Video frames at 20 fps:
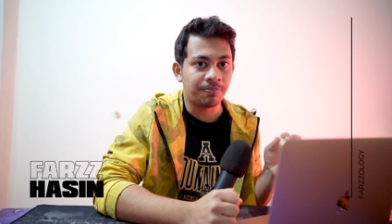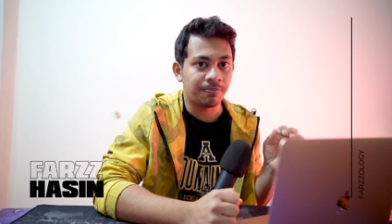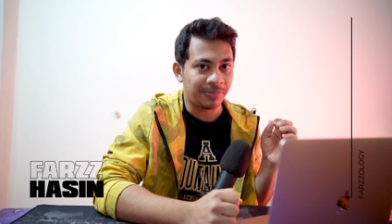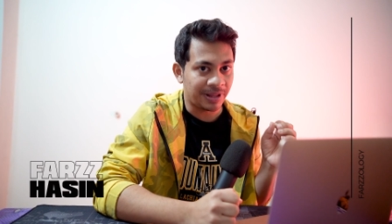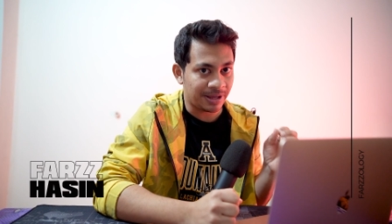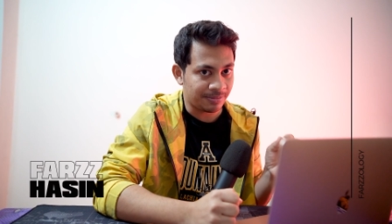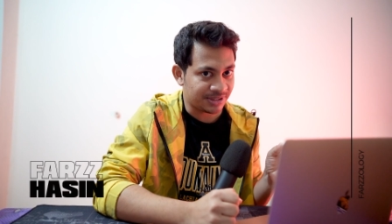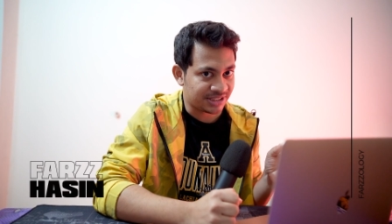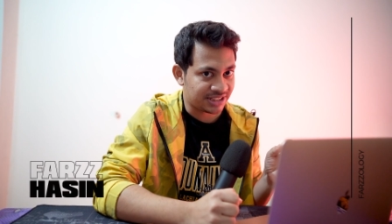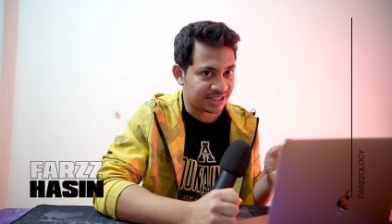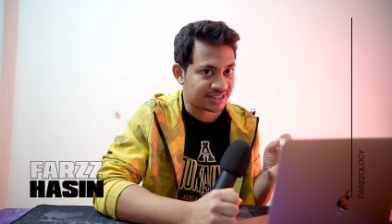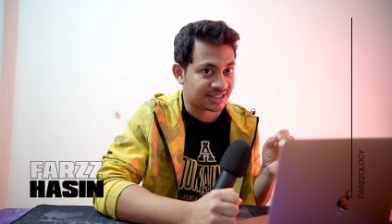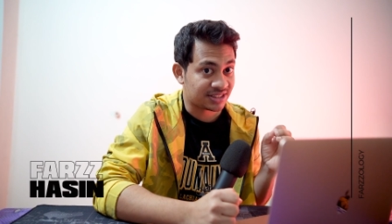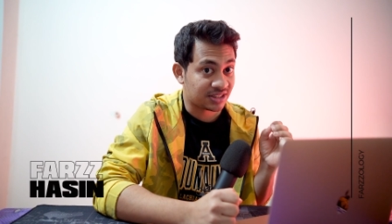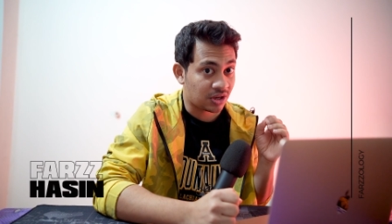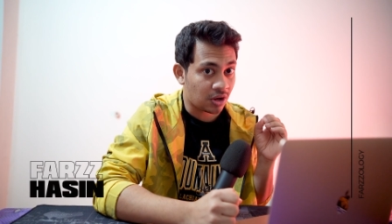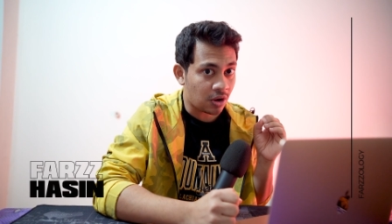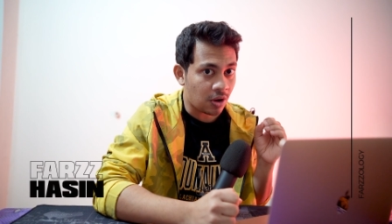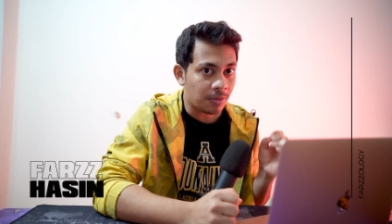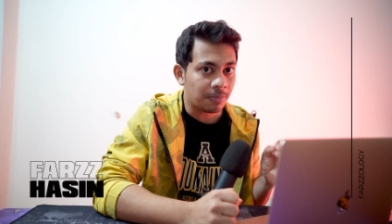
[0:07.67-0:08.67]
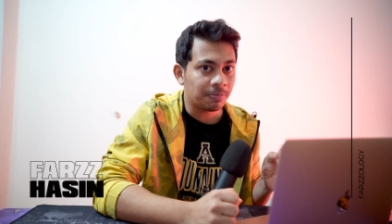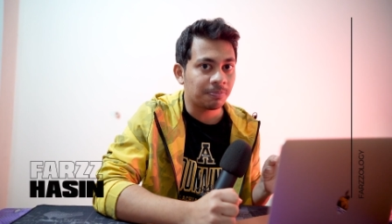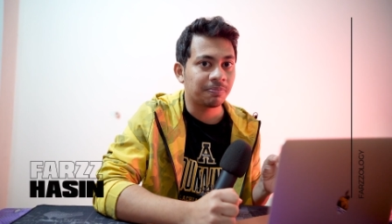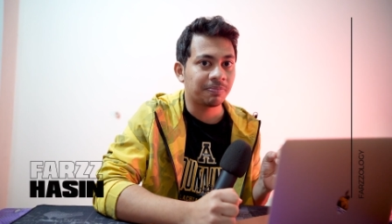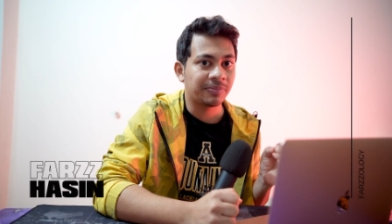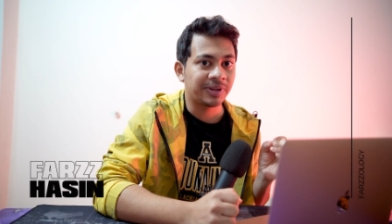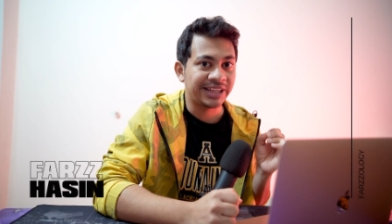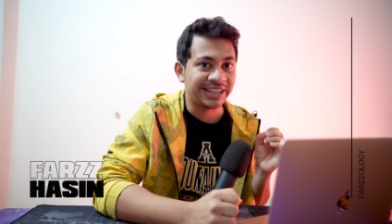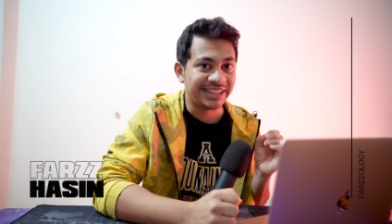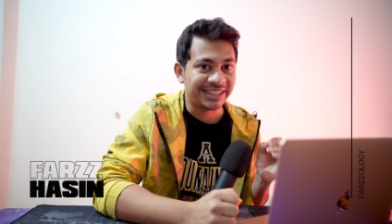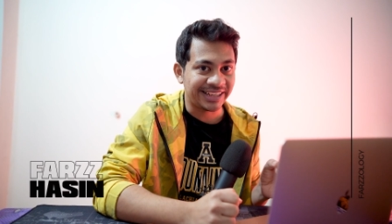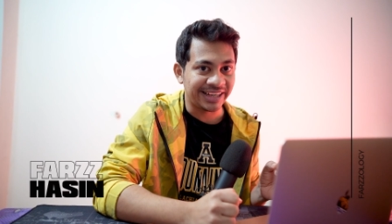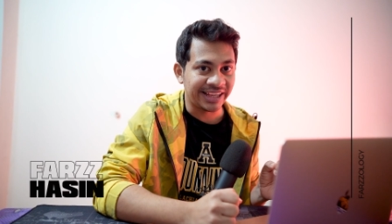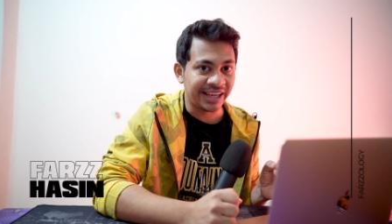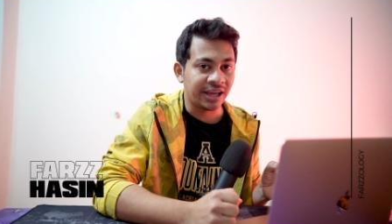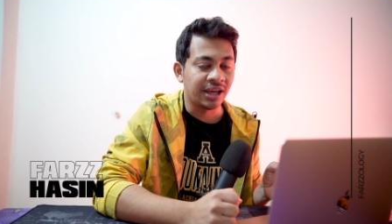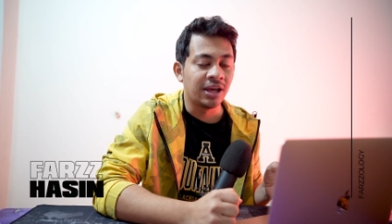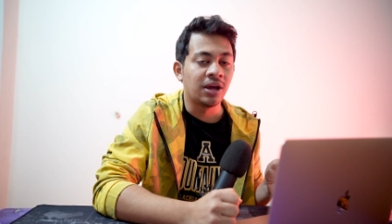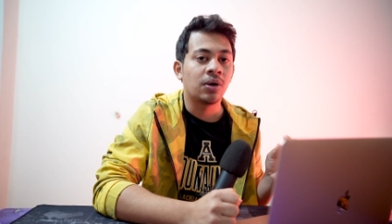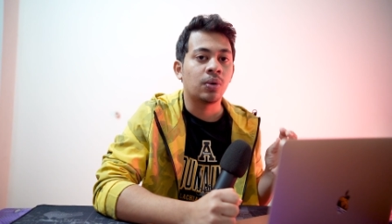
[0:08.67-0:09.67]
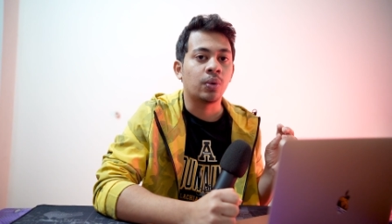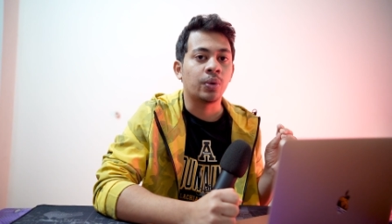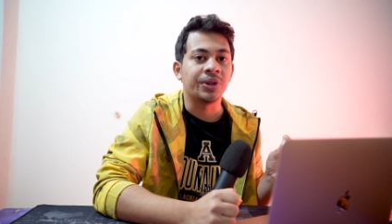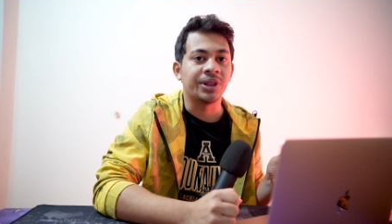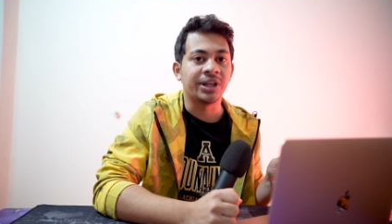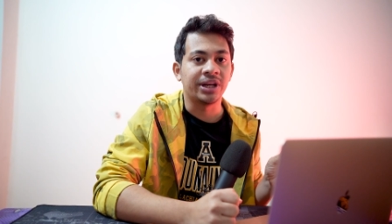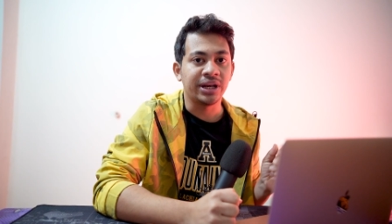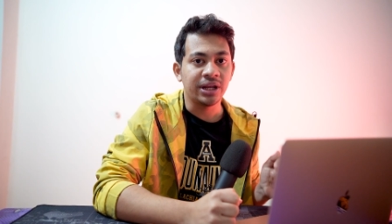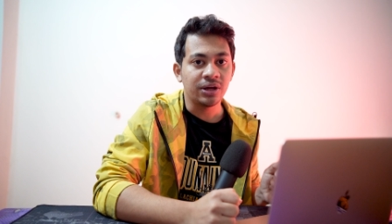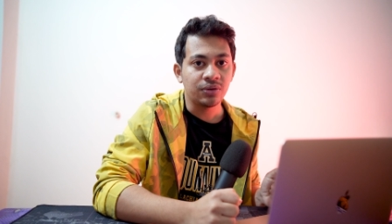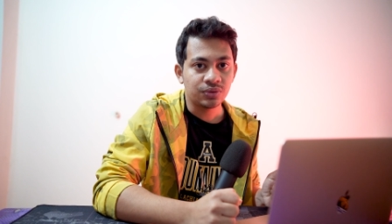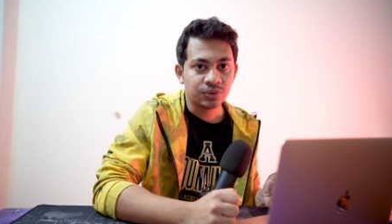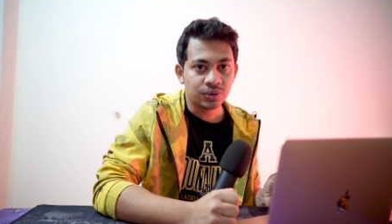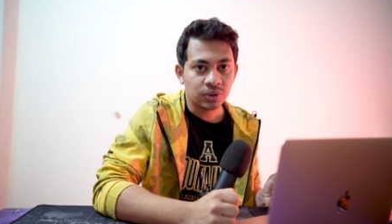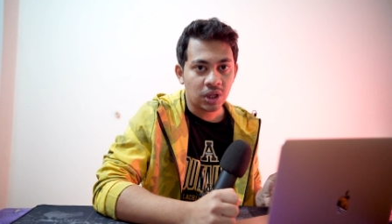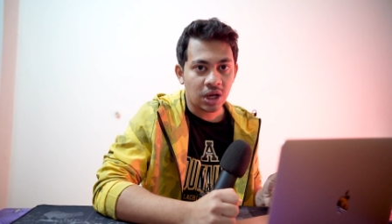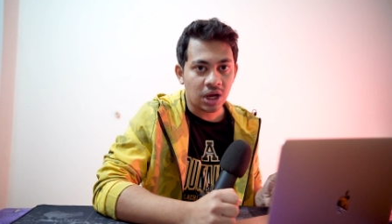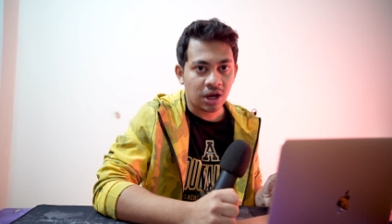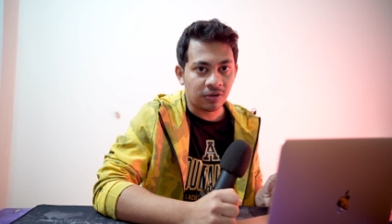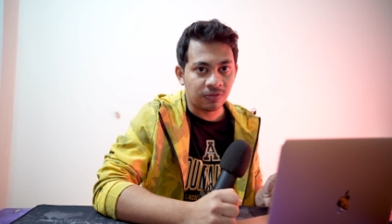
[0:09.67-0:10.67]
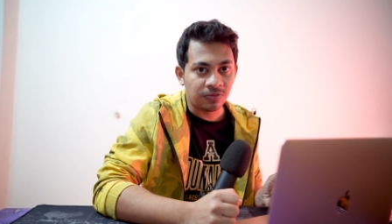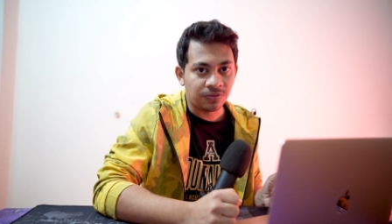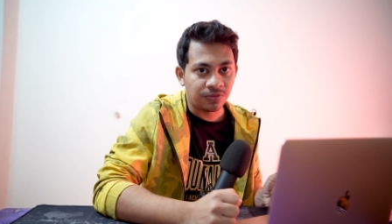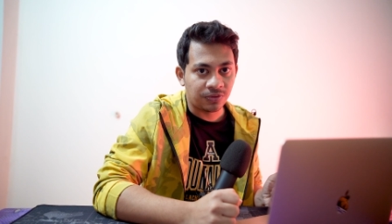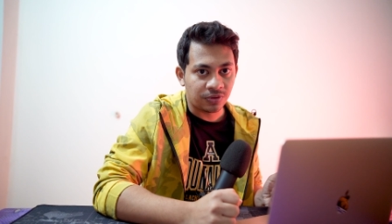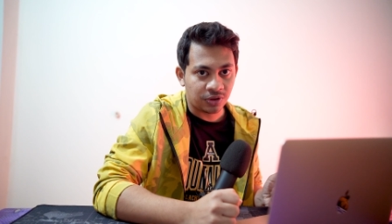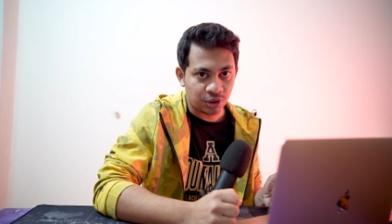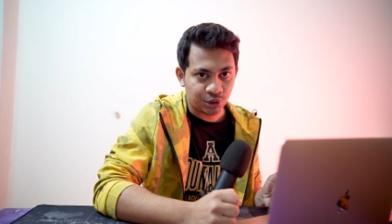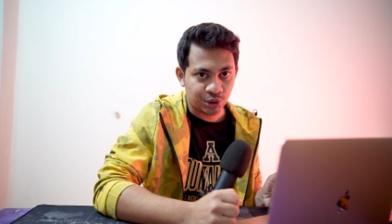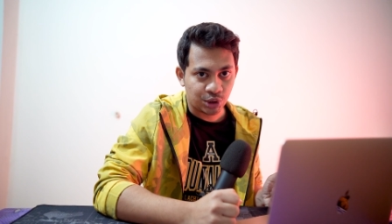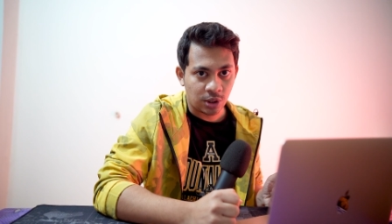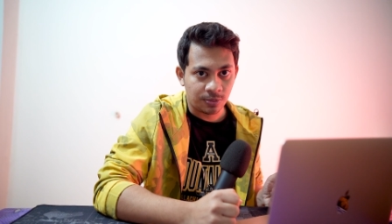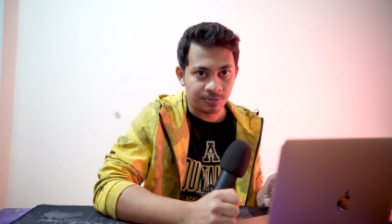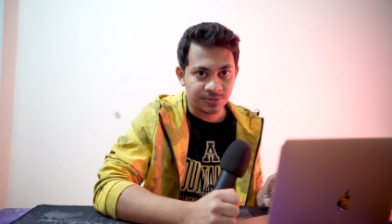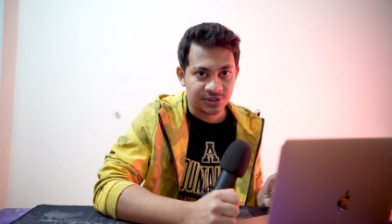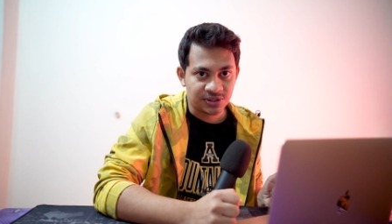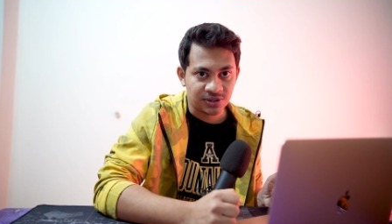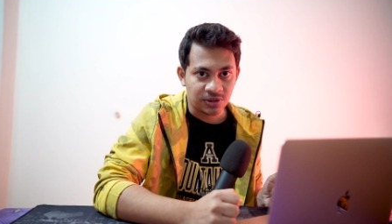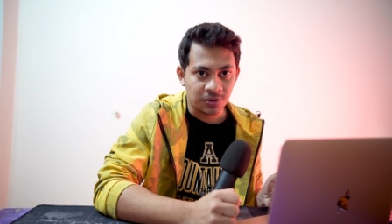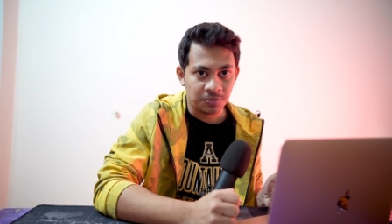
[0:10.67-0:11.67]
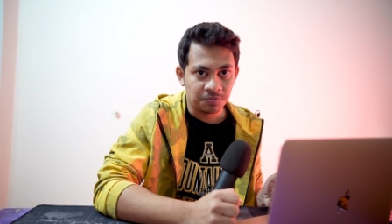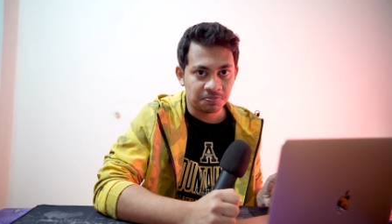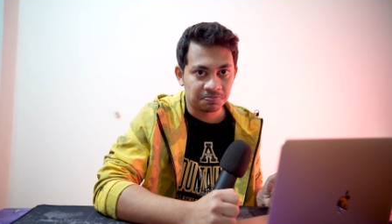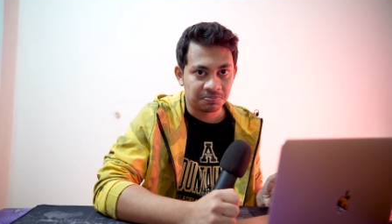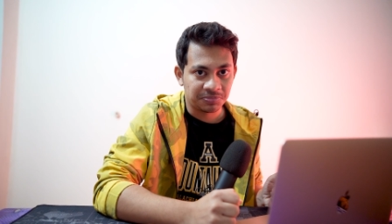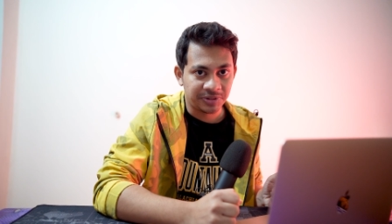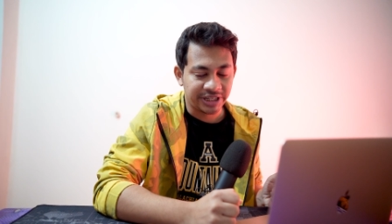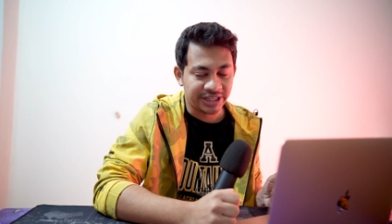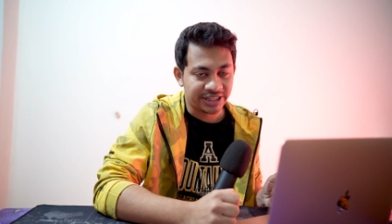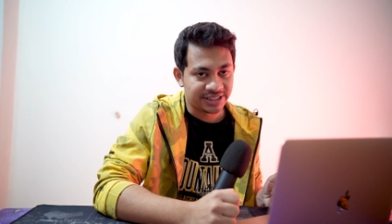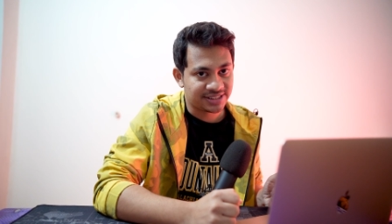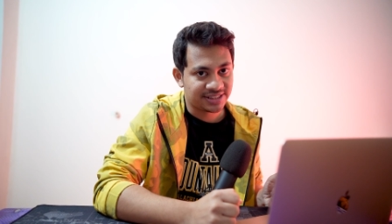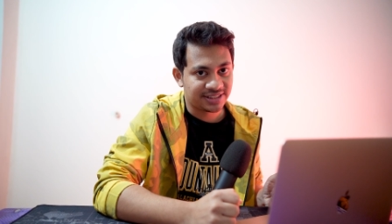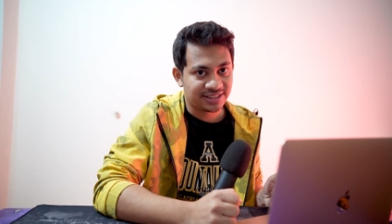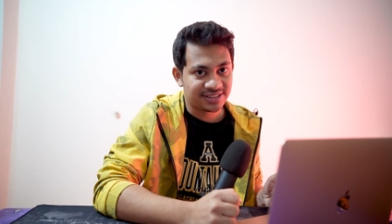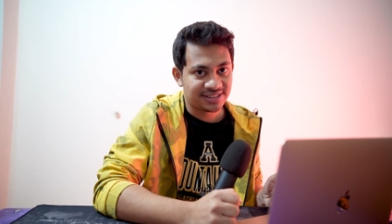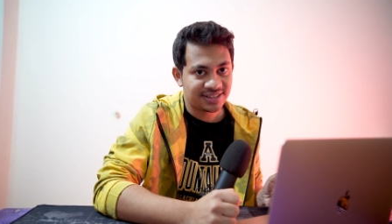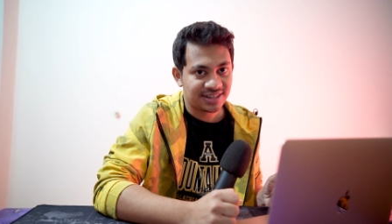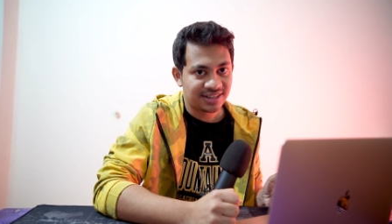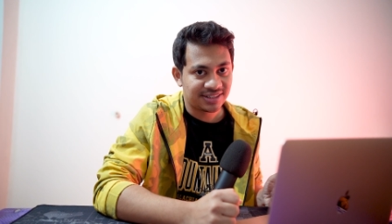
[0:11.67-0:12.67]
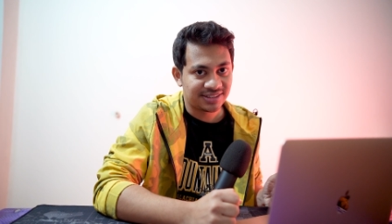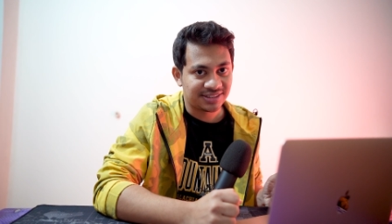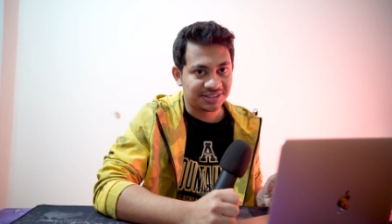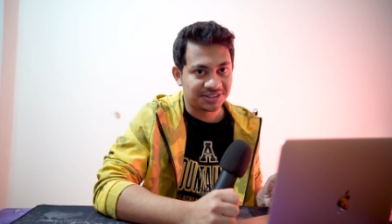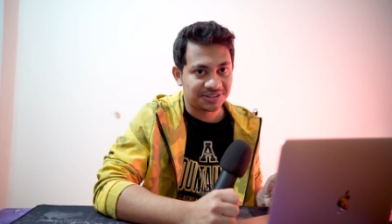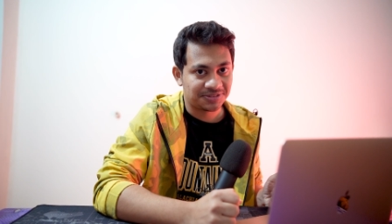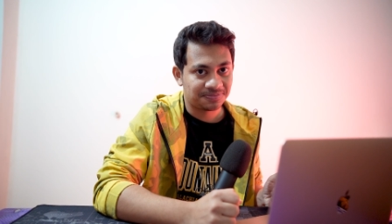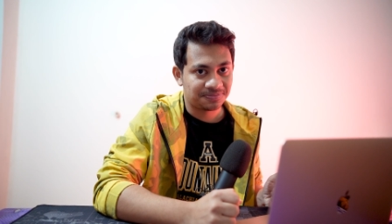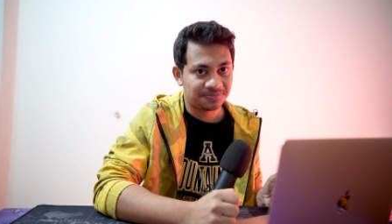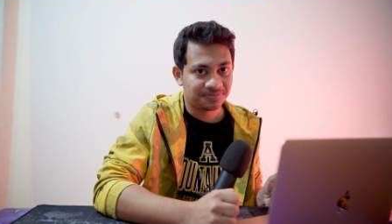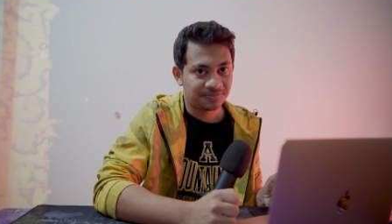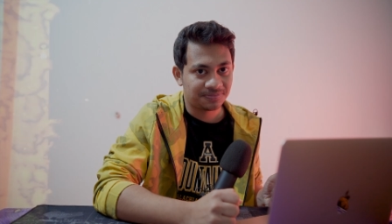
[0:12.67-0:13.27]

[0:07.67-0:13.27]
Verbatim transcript: blemishes completely with the new tool of Photoshop. So let's get started.